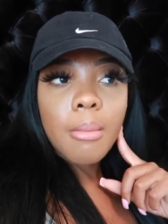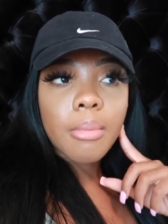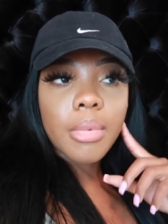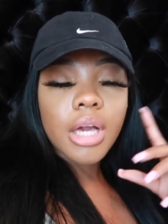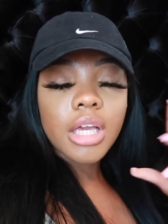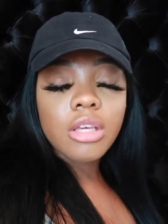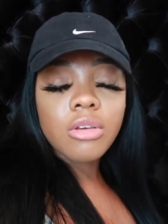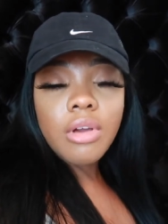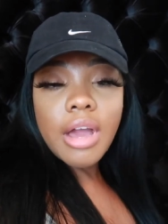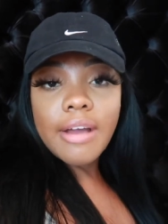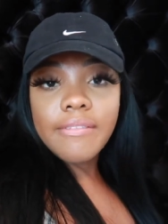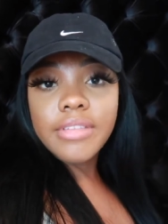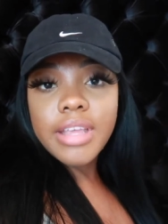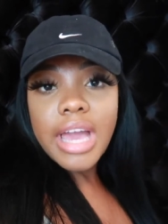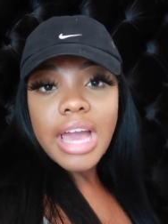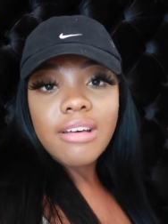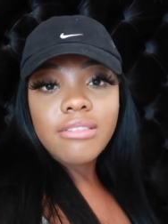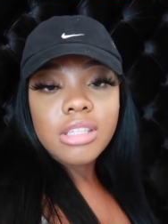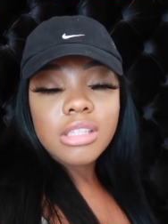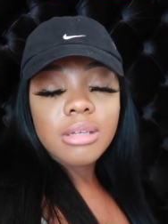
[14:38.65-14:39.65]
But you have to
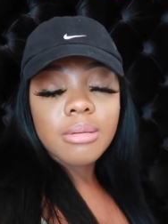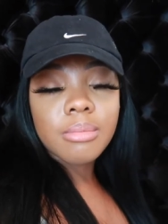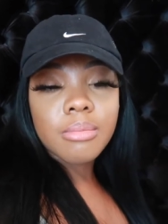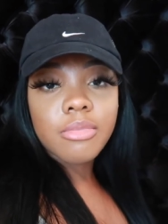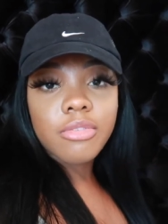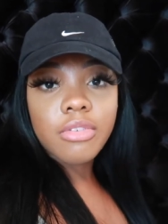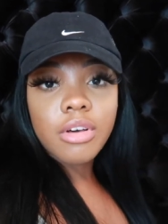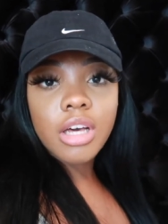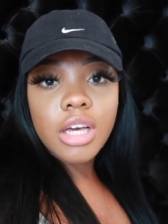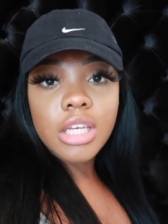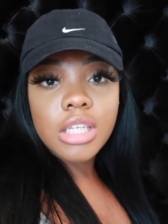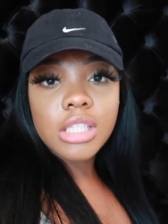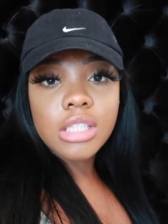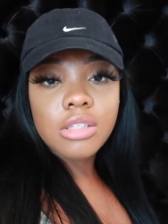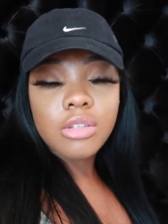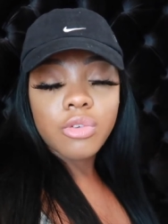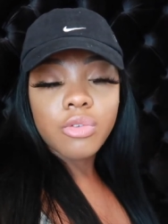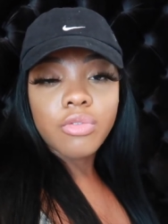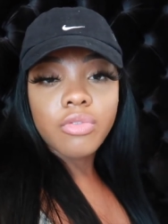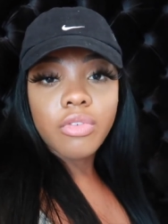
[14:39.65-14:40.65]
have some funds
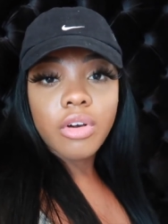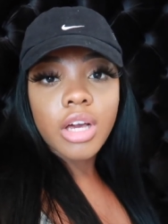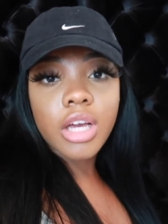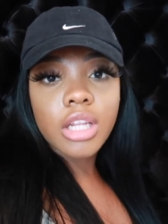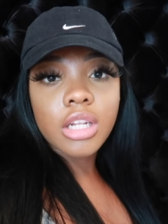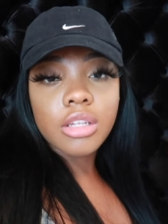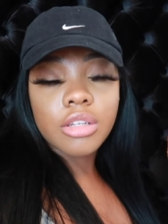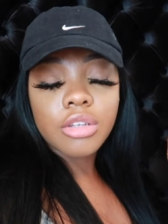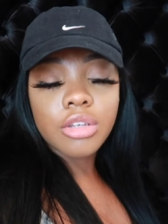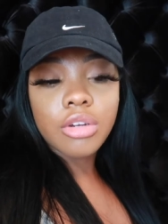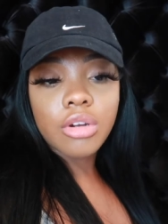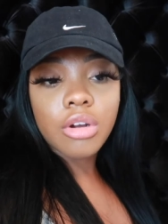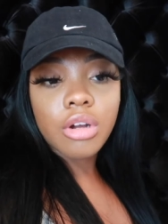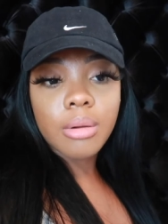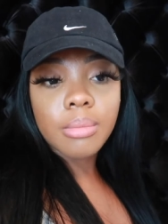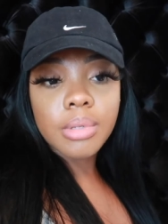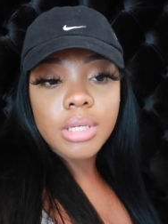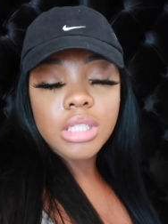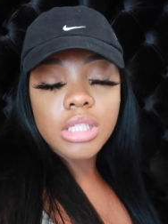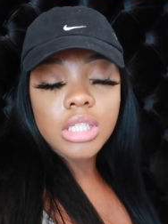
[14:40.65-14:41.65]
to fund
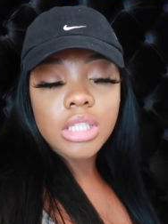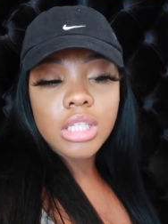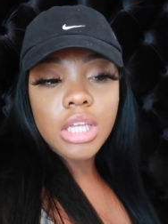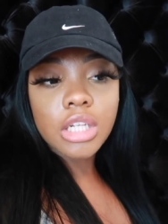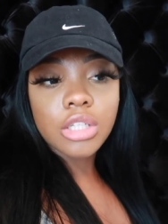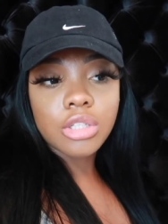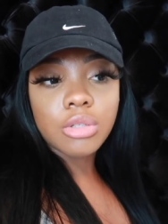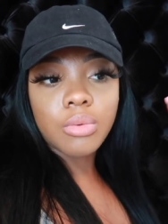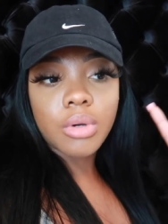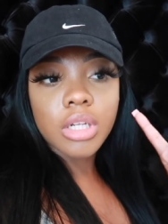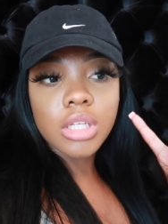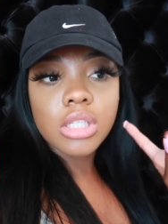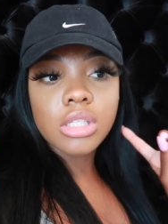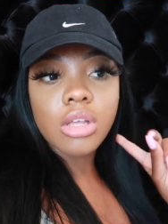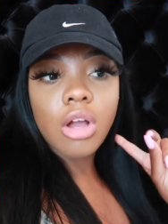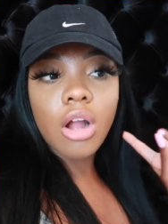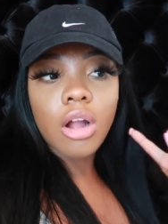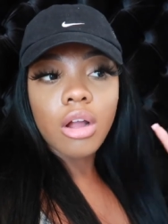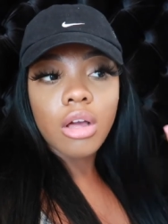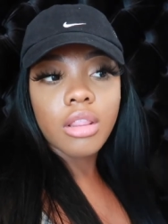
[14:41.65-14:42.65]
your business that you want to
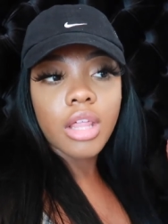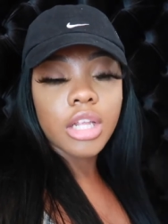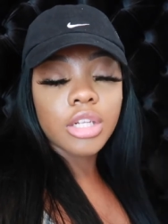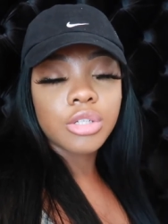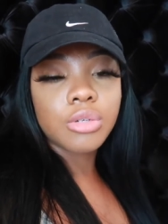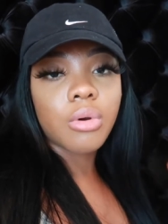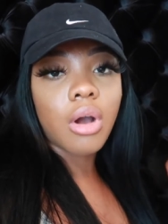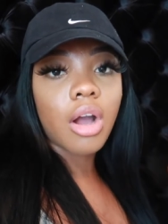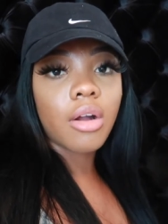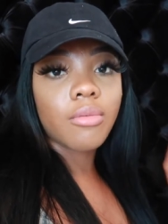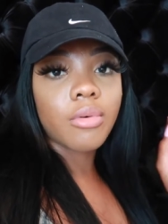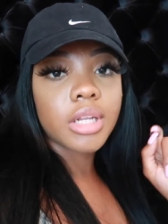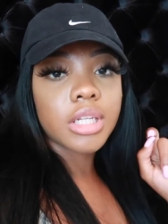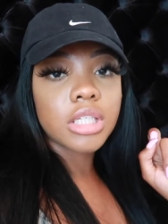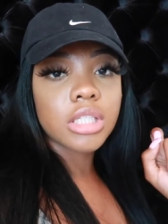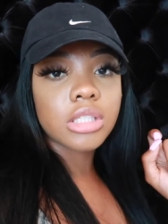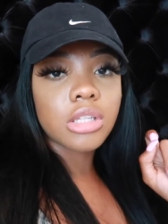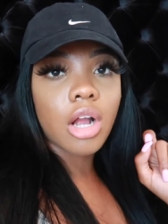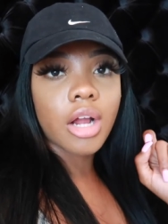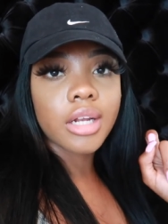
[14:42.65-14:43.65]
start or that you
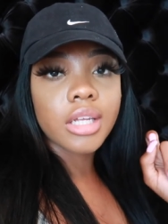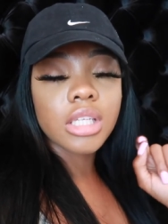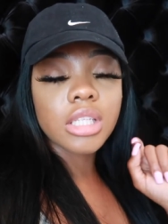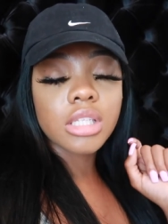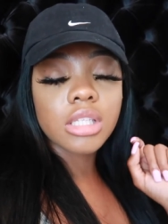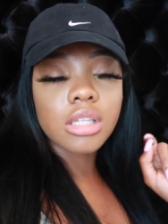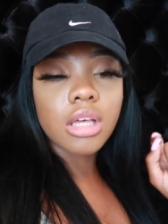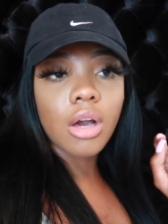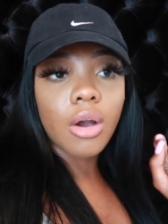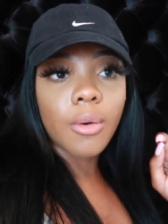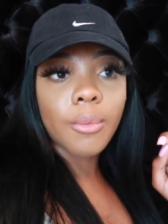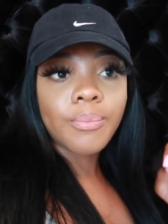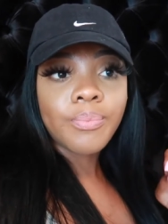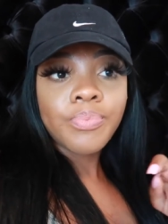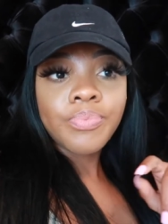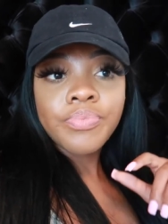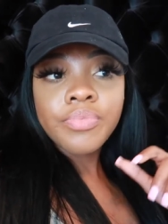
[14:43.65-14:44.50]
already started. So